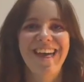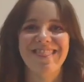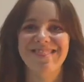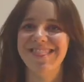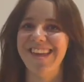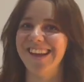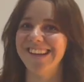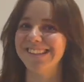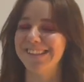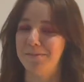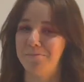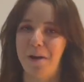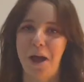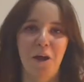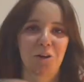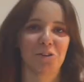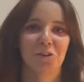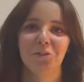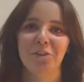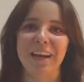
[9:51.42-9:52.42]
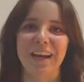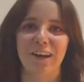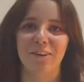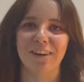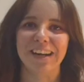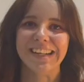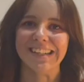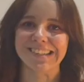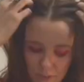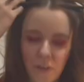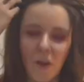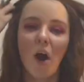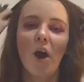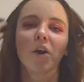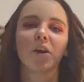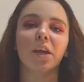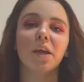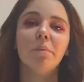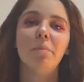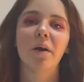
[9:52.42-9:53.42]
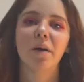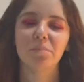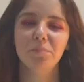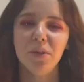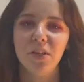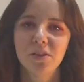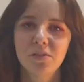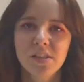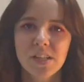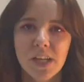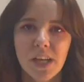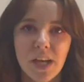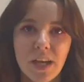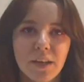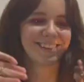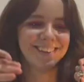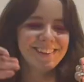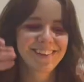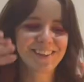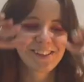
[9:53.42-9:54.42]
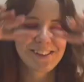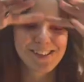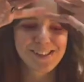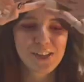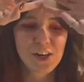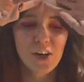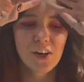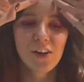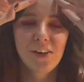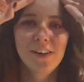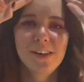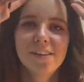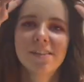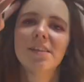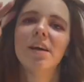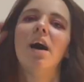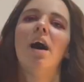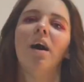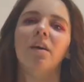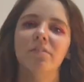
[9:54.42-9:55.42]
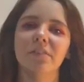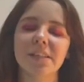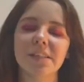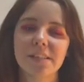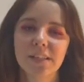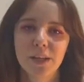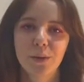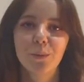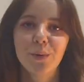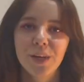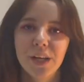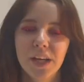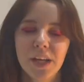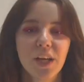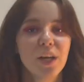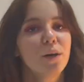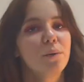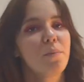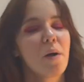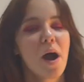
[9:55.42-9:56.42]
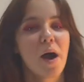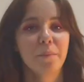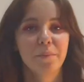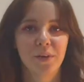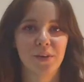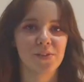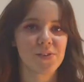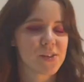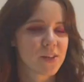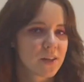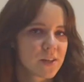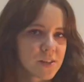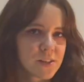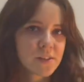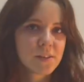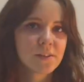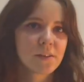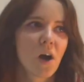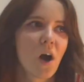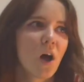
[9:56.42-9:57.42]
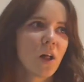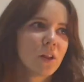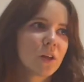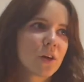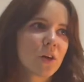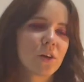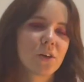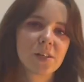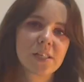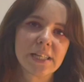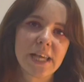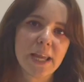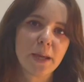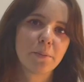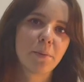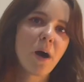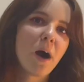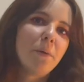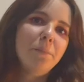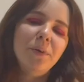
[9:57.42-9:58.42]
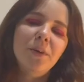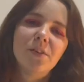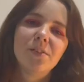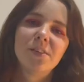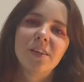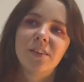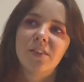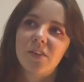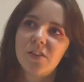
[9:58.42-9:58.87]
and they somehow don't hear it. They argue about music because girls obviously want to hear pop music because all girls like pop music.